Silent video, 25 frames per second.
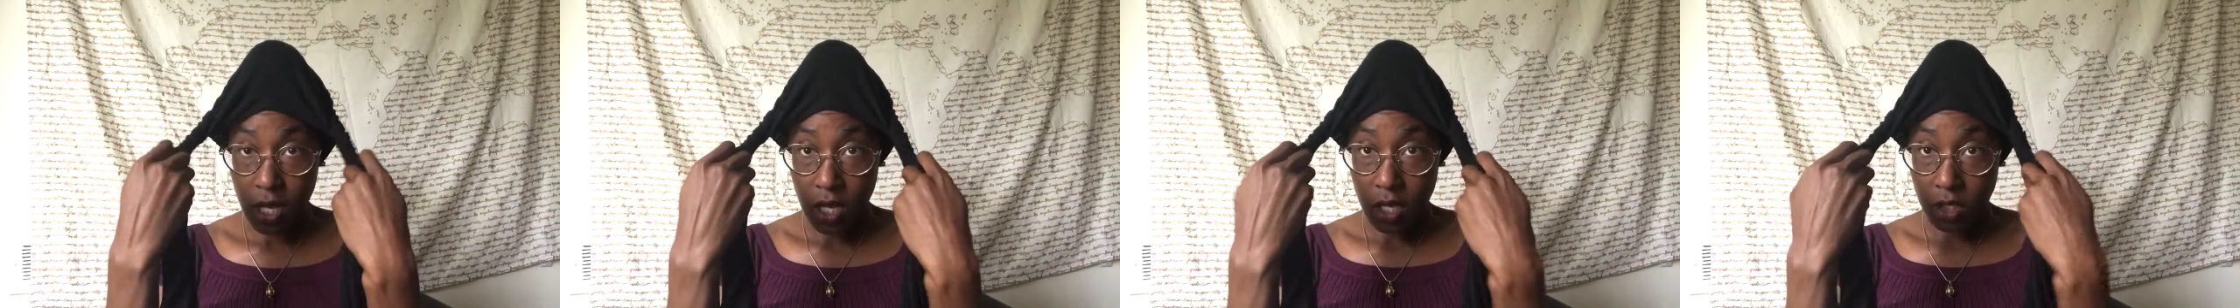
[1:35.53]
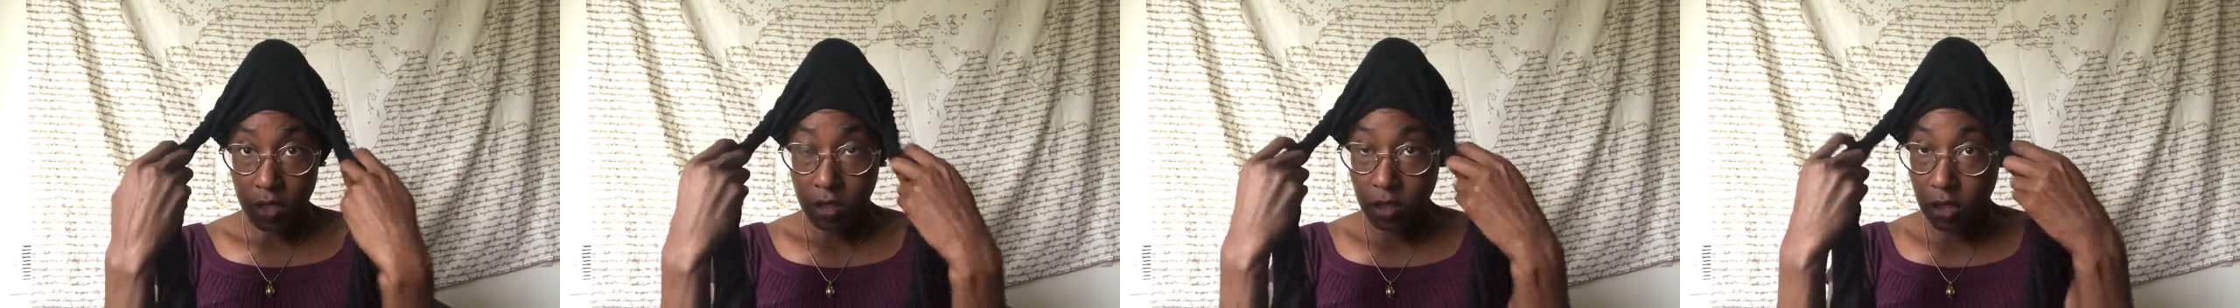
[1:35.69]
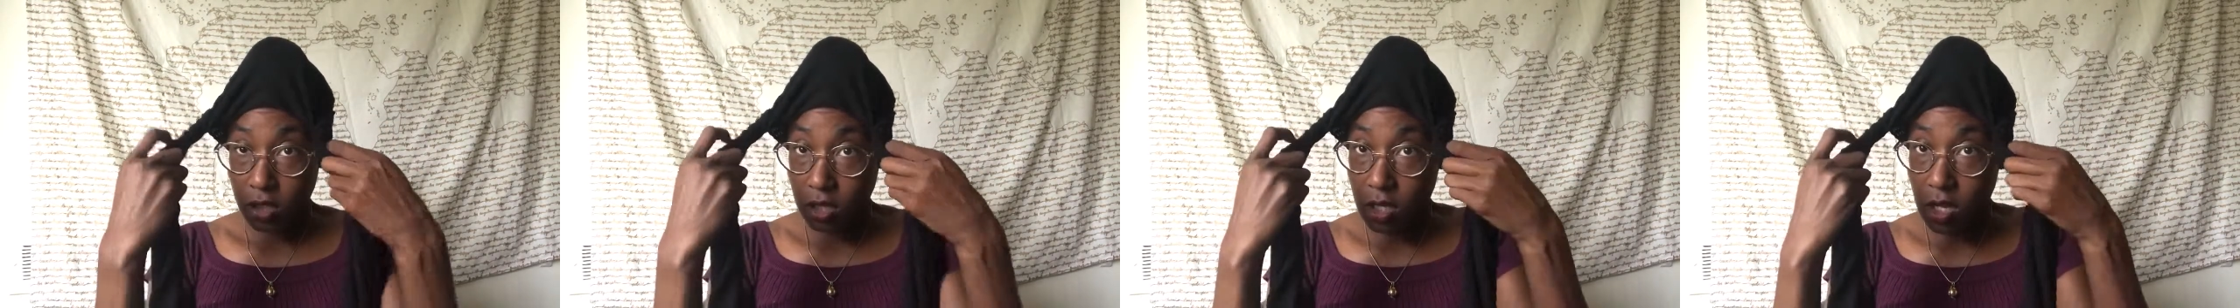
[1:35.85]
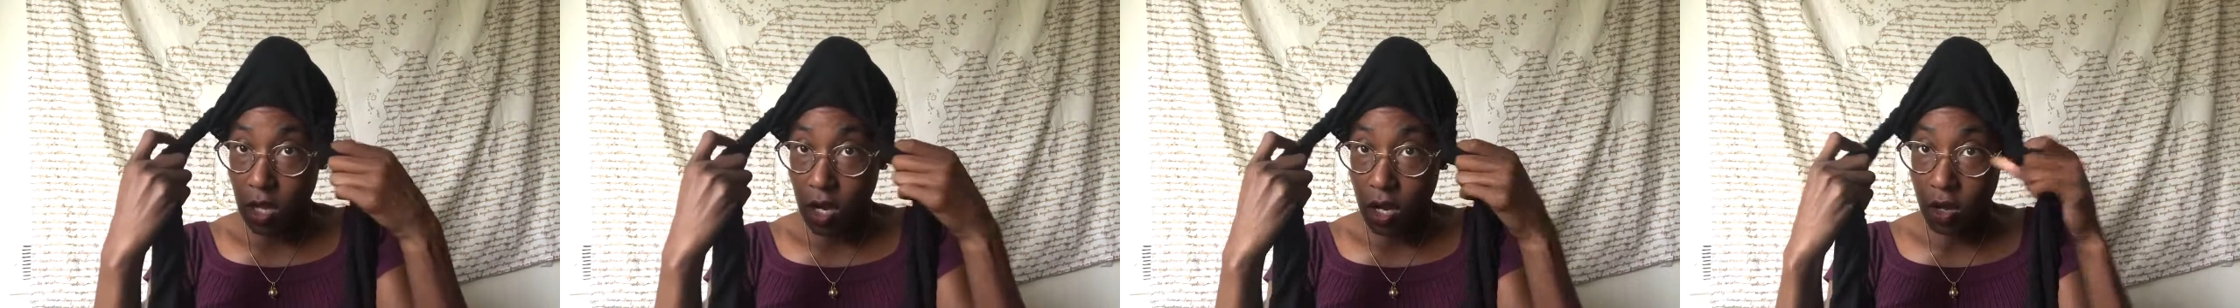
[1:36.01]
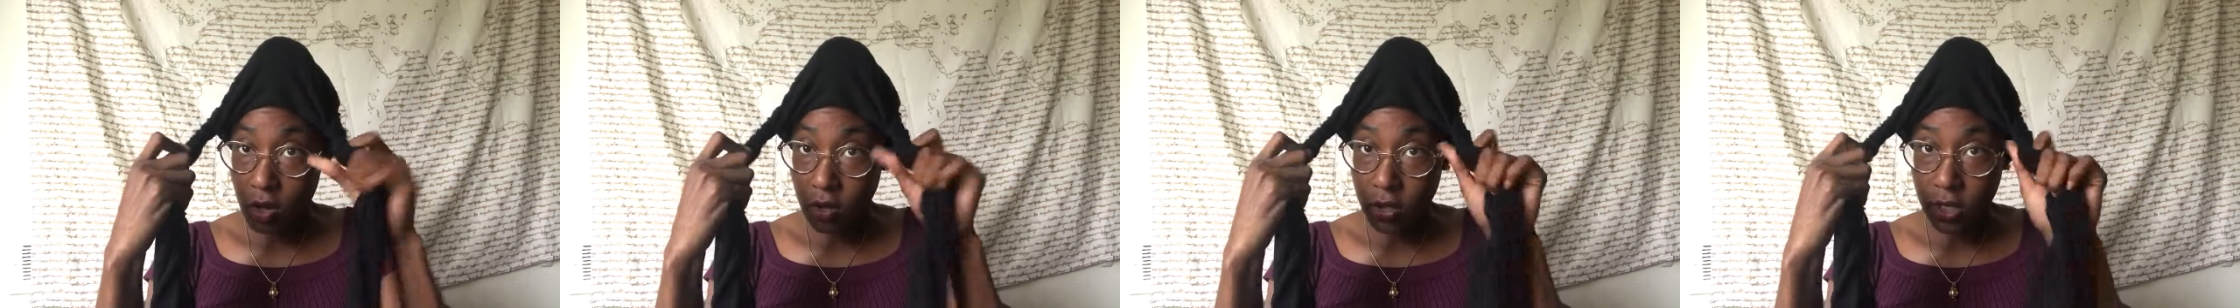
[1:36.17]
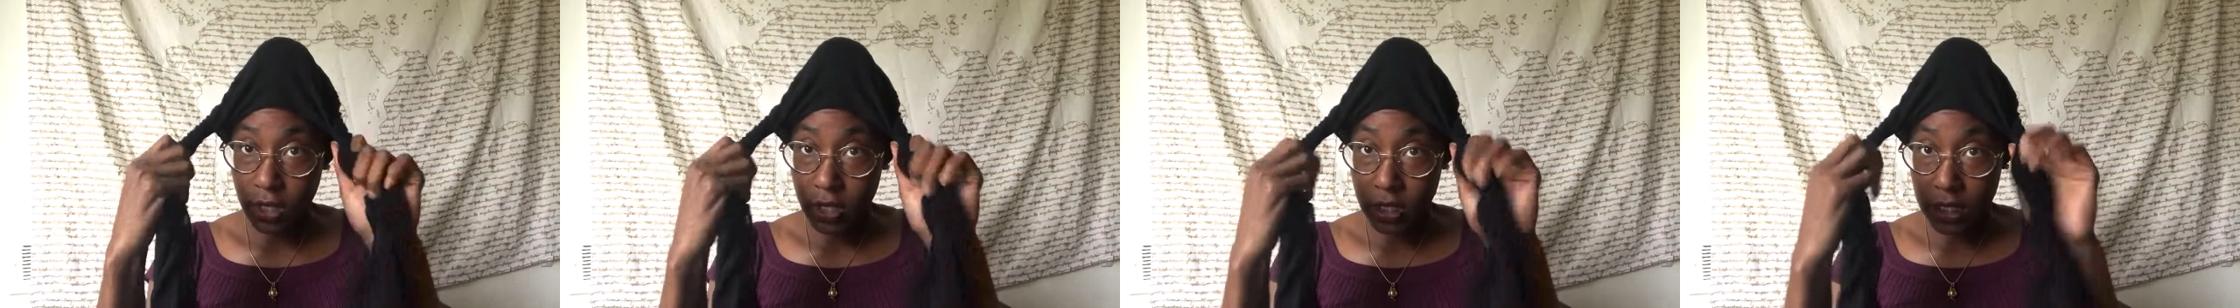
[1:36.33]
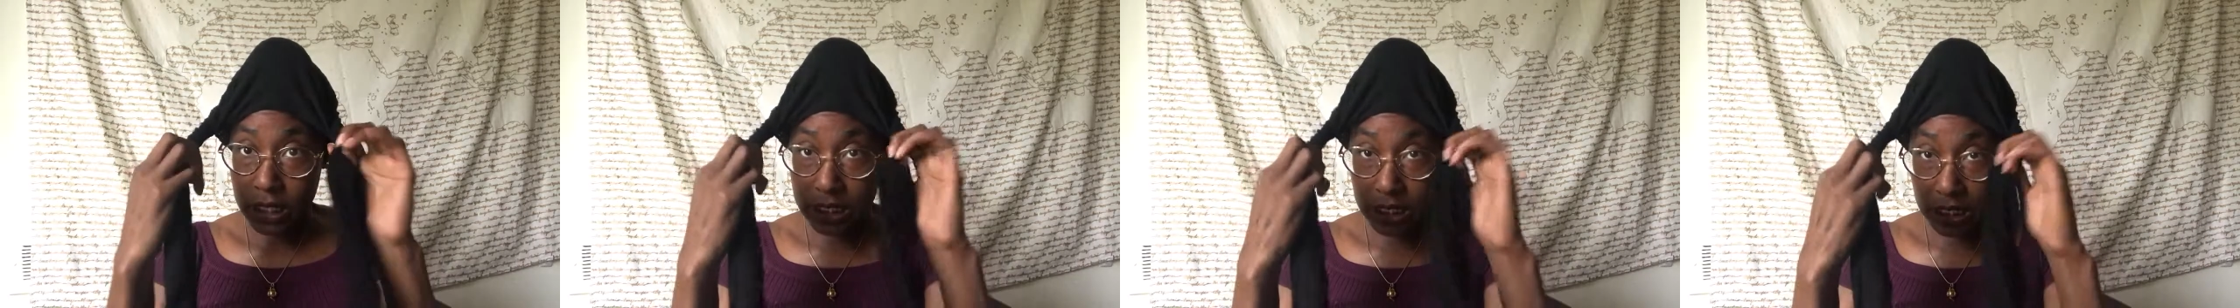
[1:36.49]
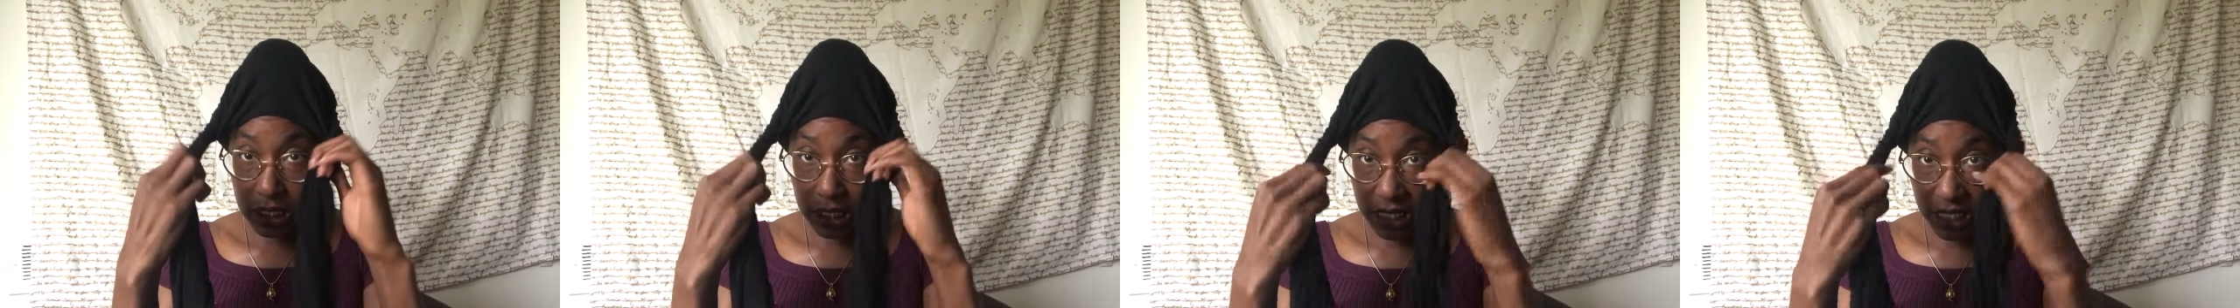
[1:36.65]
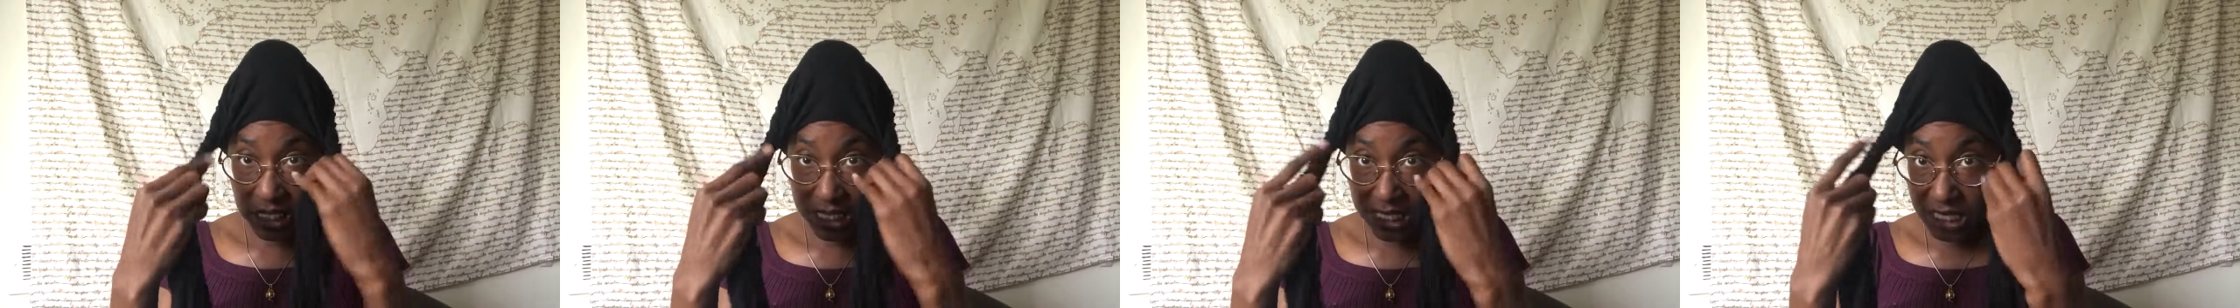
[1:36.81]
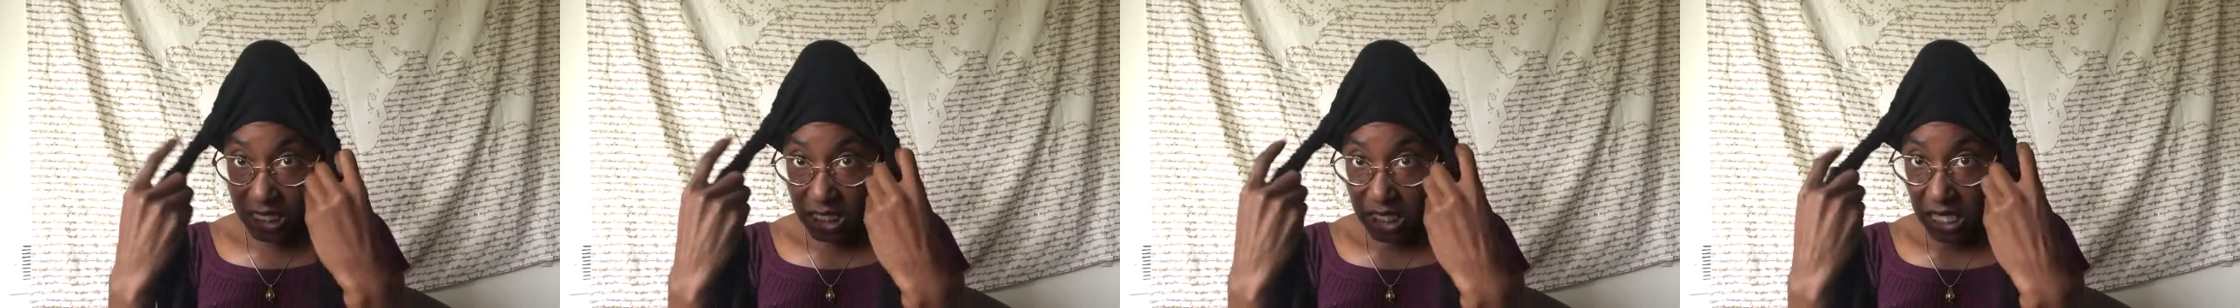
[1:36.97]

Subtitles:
So the goal here is to get it